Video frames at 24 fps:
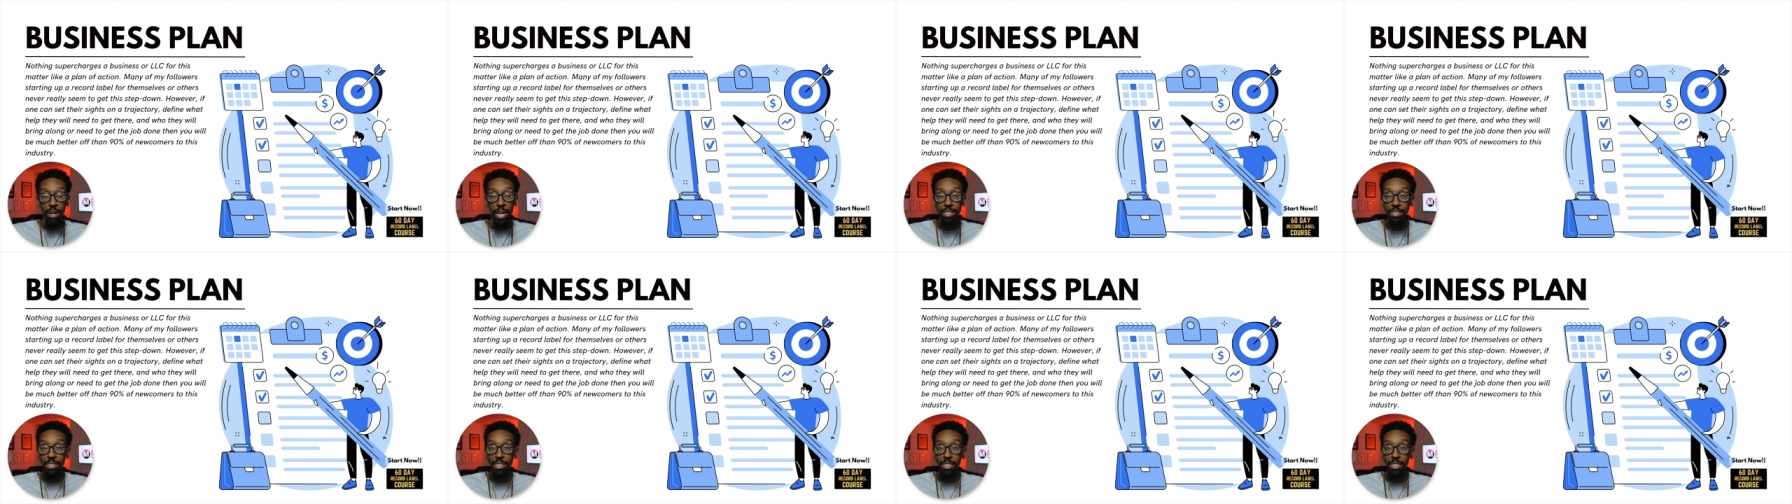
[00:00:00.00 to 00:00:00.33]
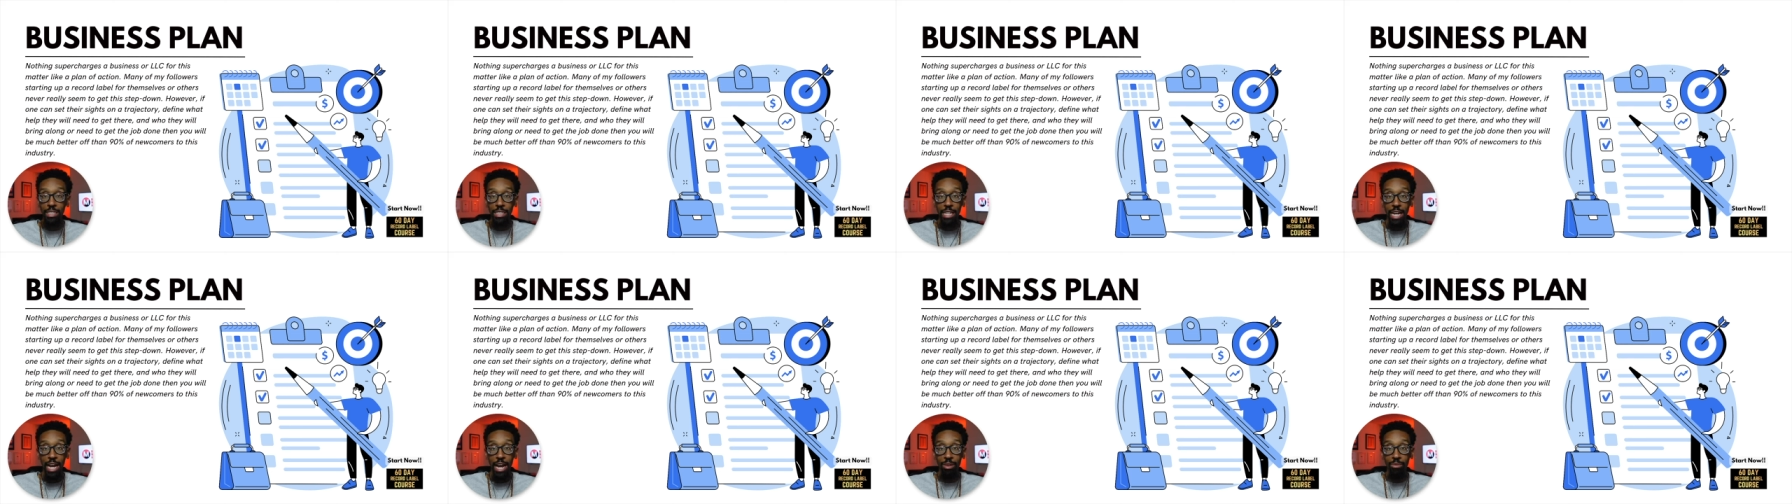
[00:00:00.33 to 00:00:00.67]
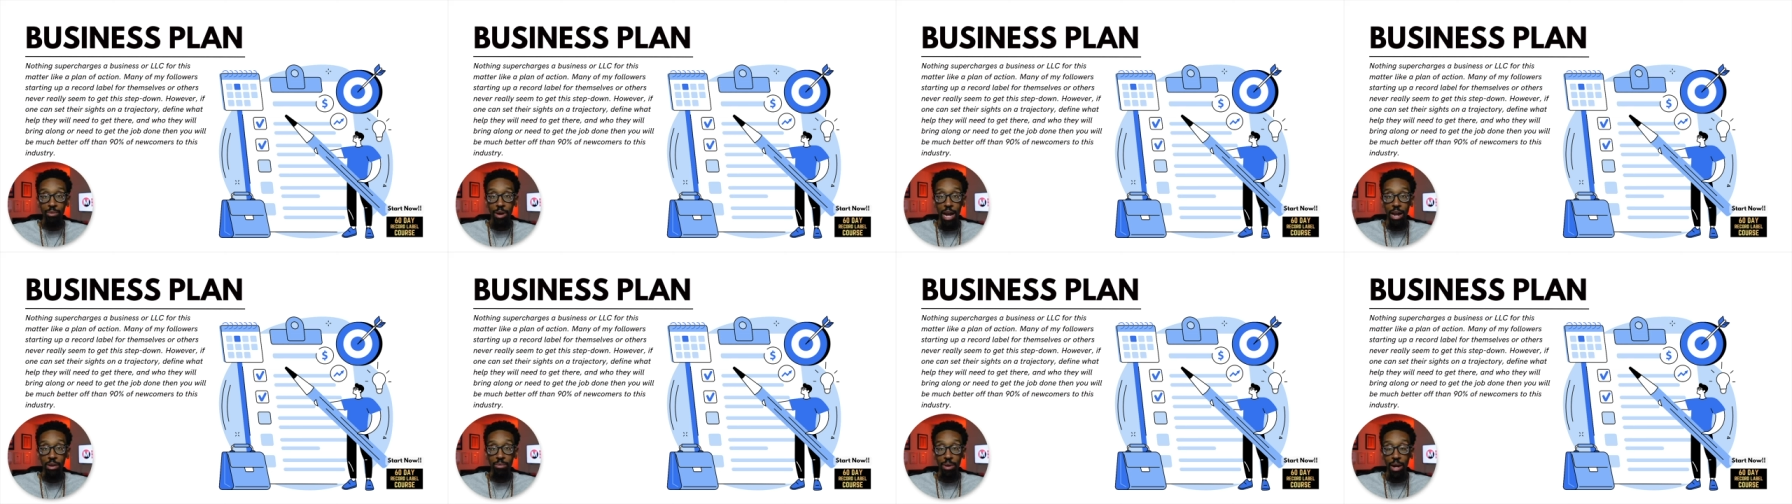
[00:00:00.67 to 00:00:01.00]
as a
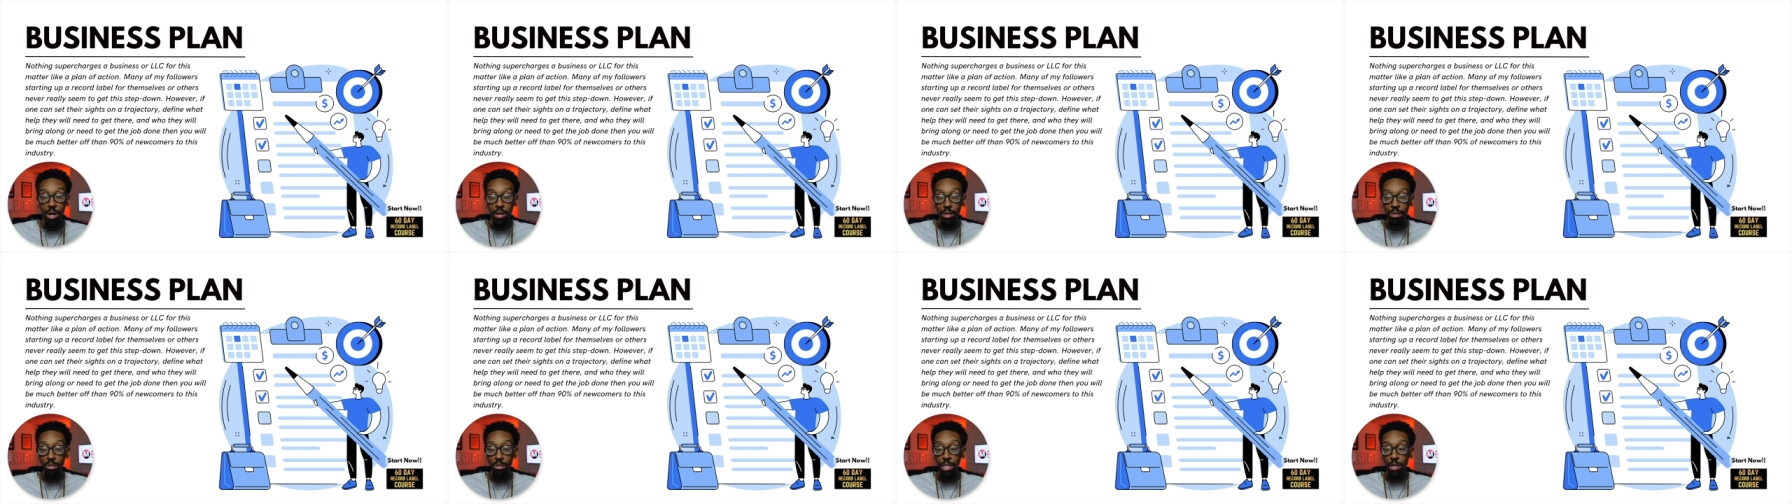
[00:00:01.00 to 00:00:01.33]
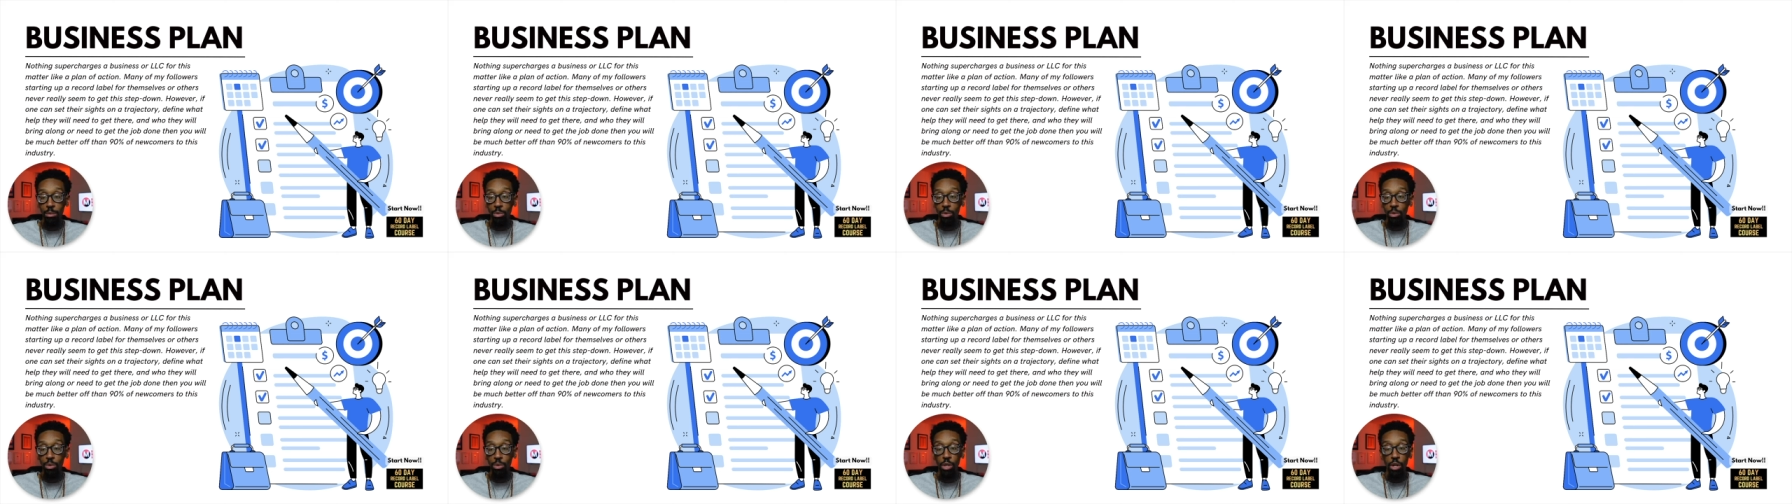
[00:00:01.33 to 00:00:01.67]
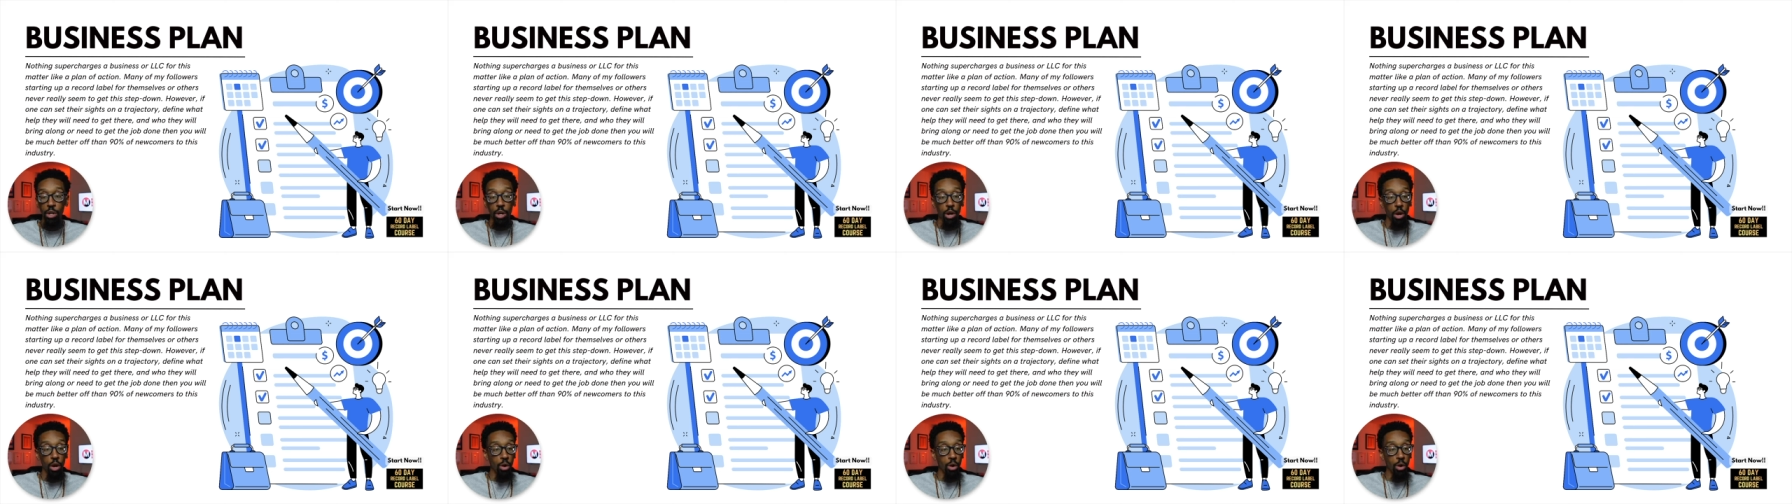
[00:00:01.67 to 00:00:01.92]
DIY record label